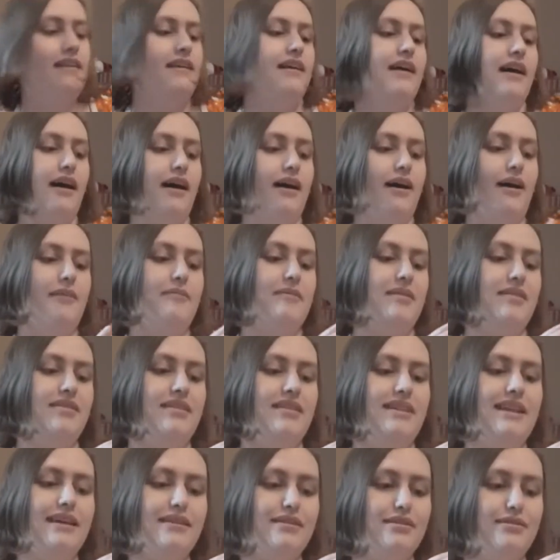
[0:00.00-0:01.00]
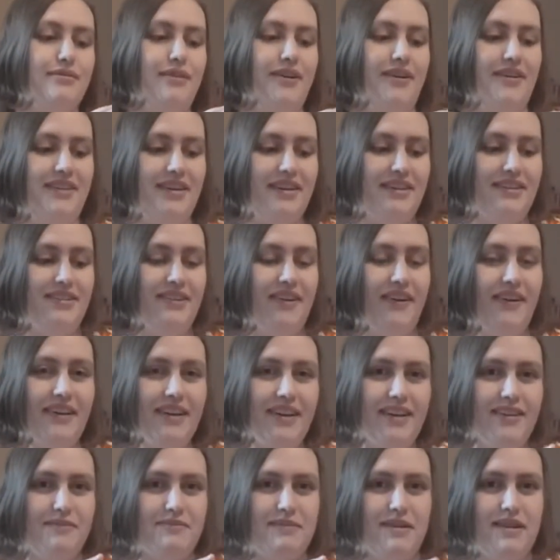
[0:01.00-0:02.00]
The next one,
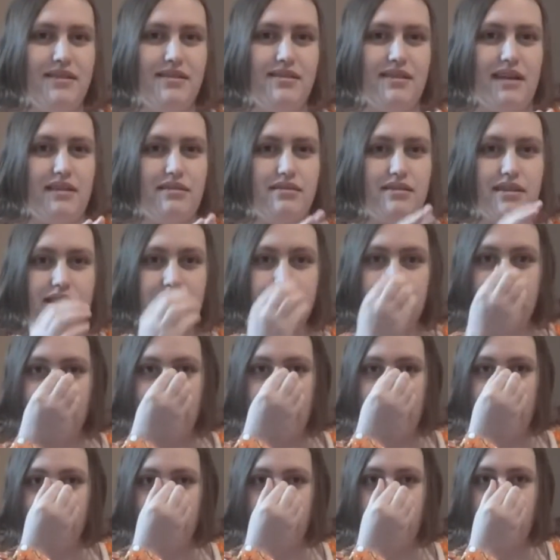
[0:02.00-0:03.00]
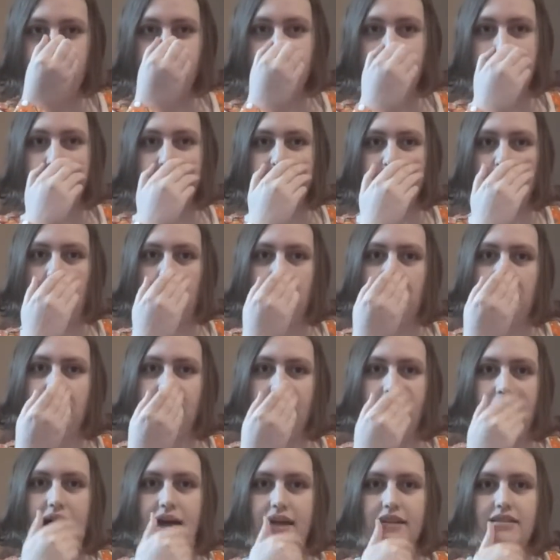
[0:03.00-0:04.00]
talking of princesses, this is from a shop
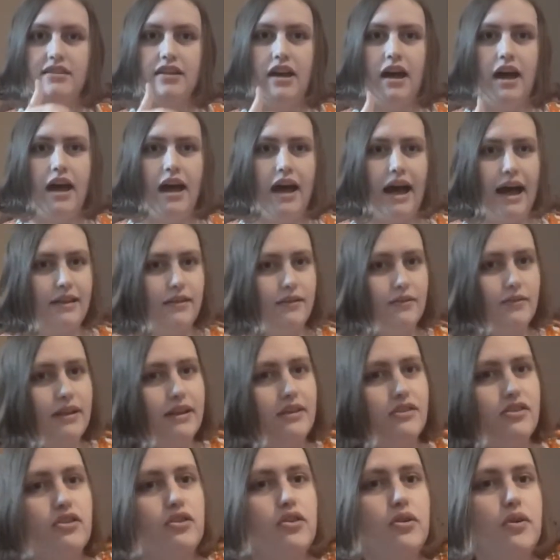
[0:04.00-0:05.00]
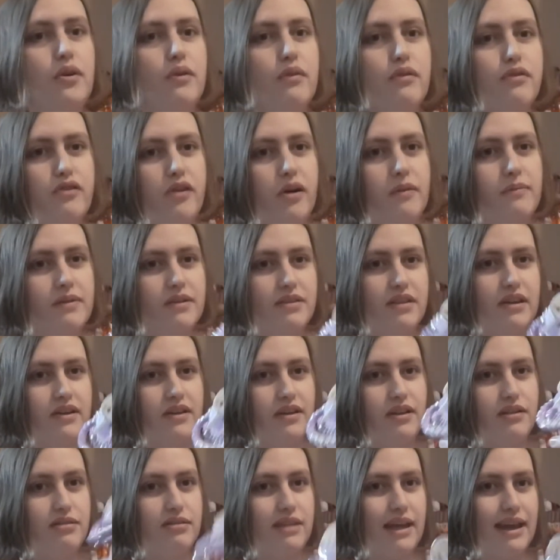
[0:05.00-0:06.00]
that I don't actually know who it was from because I
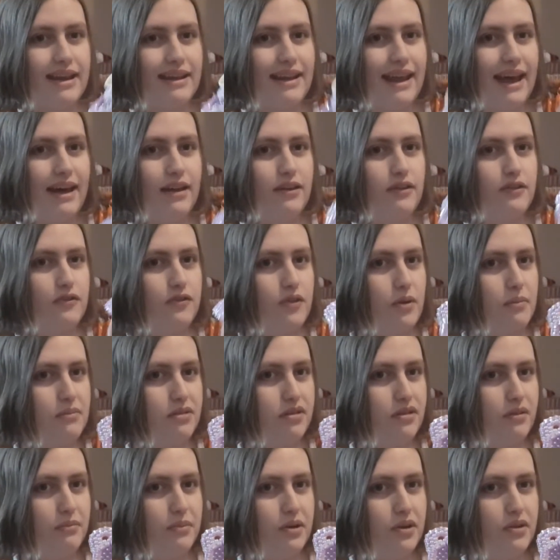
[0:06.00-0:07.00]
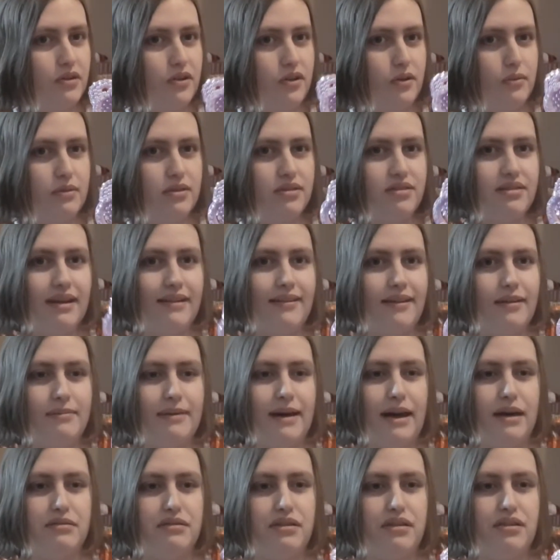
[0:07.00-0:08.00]
got it secondhand from someone who was selling
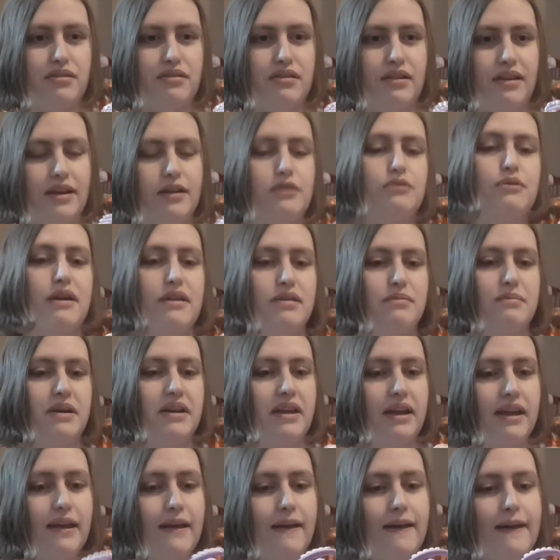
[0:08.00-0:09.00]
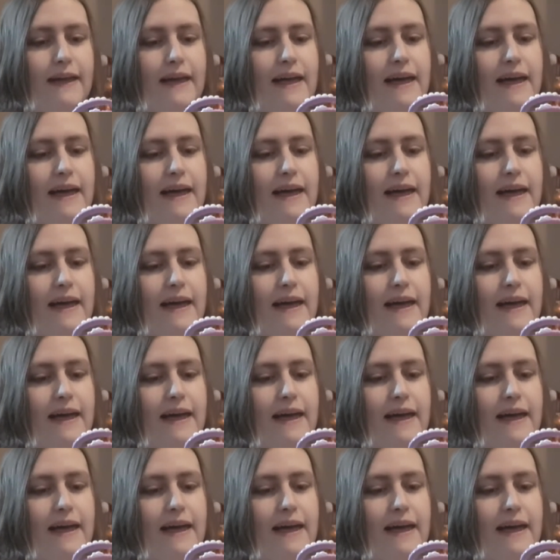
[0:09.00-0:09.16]
passies to like raise money.